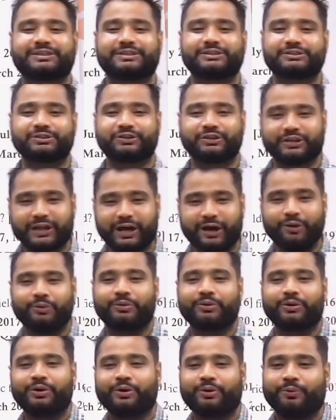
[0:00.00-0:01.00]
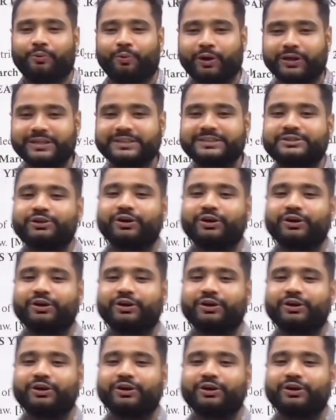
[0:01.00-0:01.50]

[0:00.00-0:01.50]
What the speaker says: So now, what is your